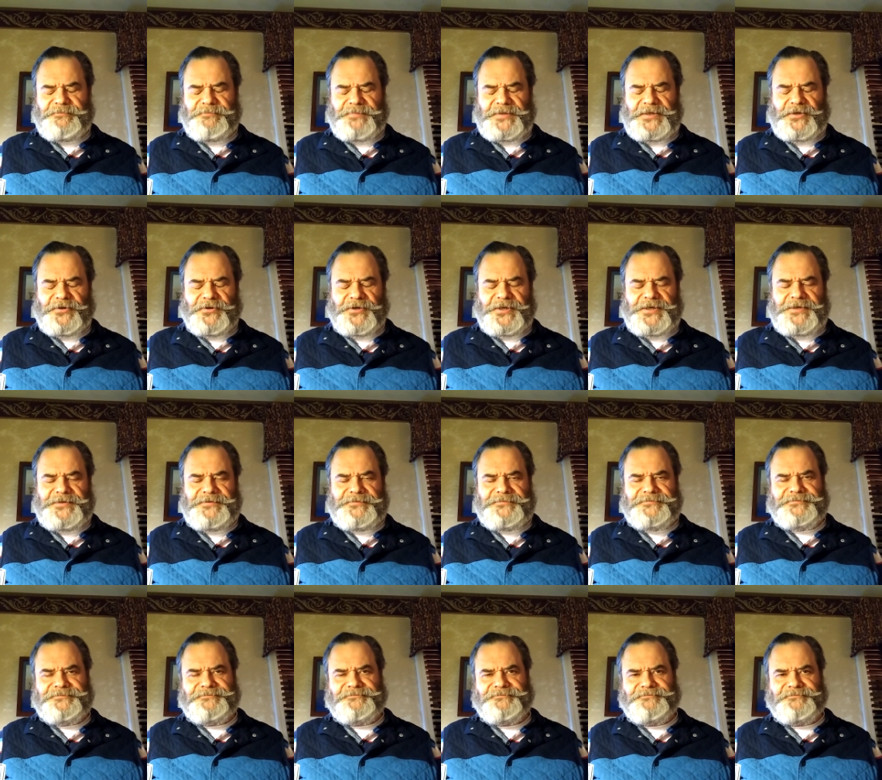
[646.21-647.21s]
Be good.
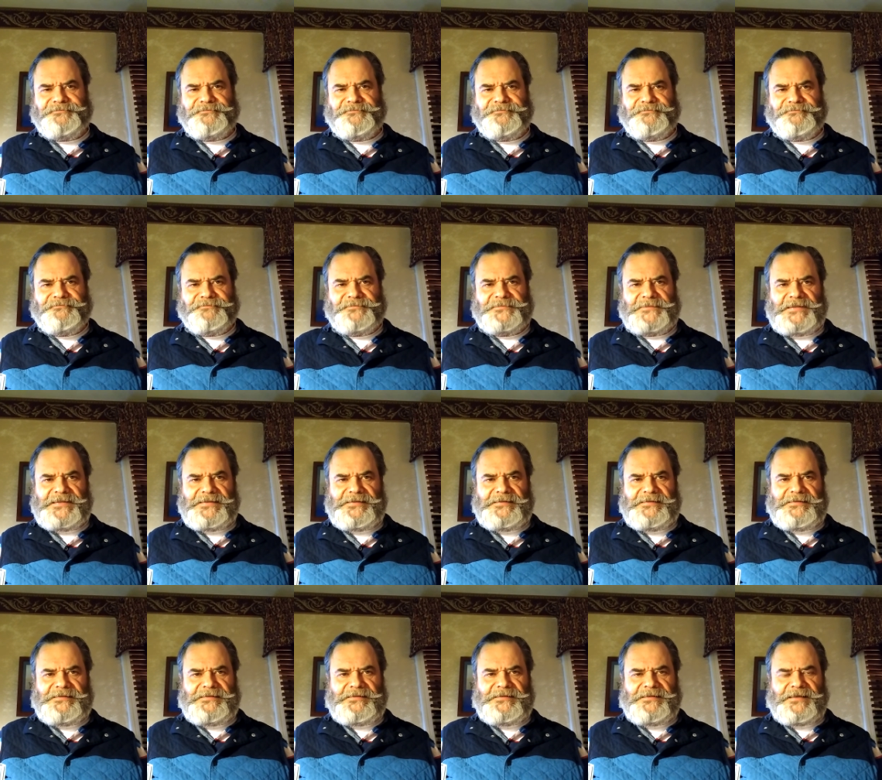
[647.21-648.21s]

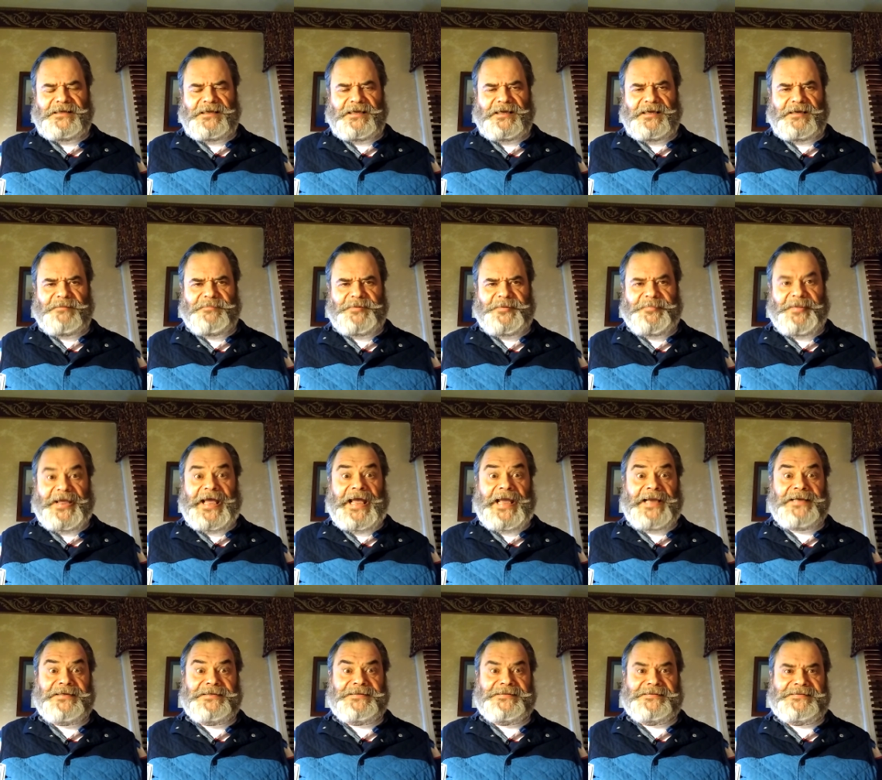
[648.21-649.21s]
I'll be
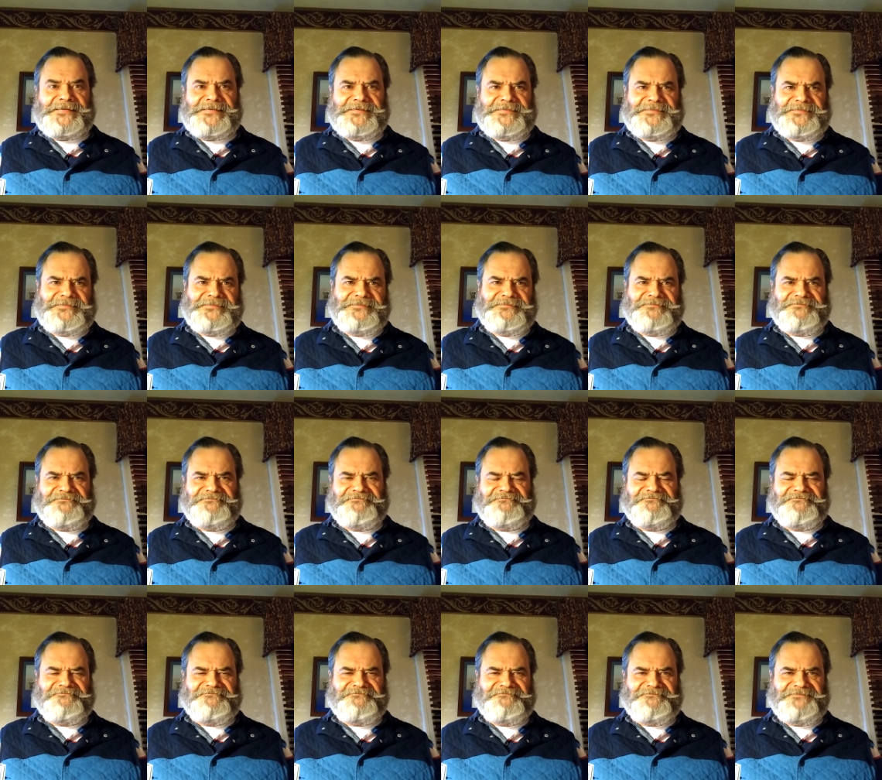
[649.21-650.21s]
back.
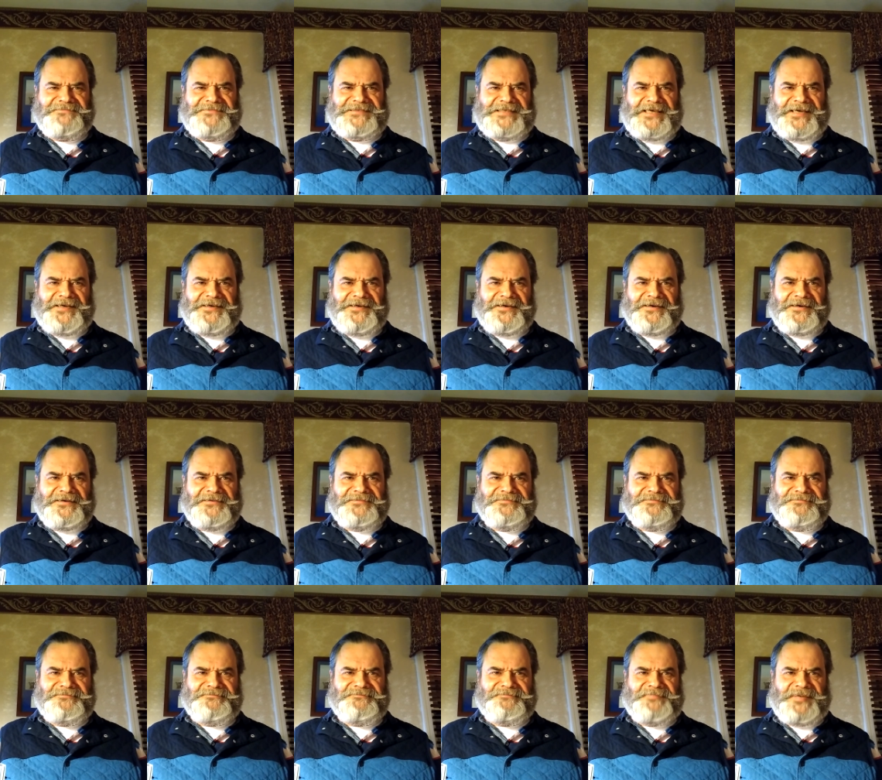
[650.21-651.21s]
Take care.
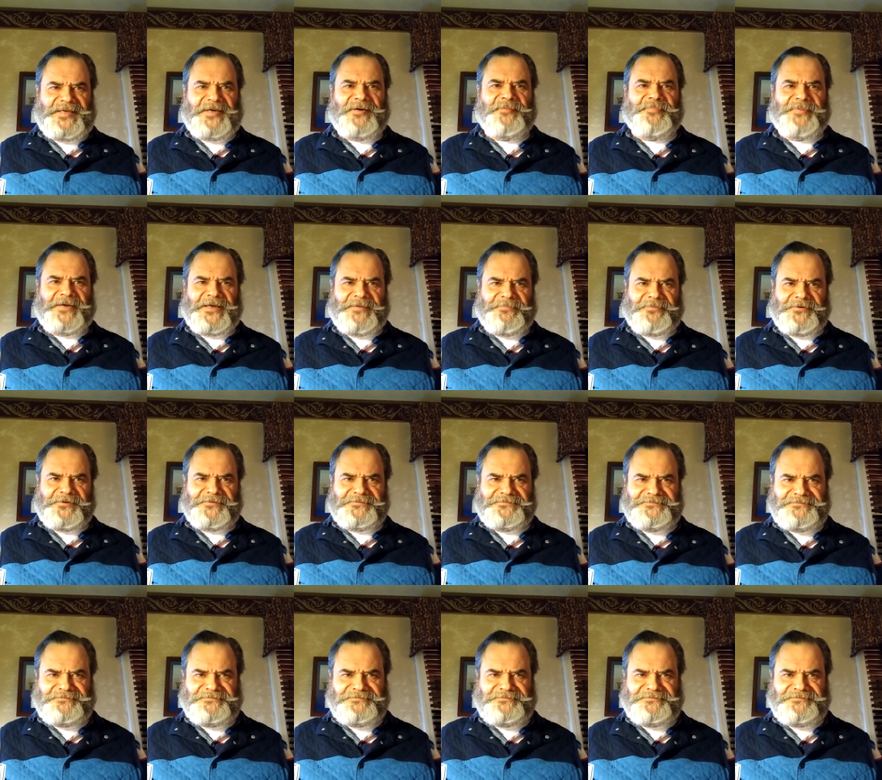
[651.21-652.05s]
Peter Piper.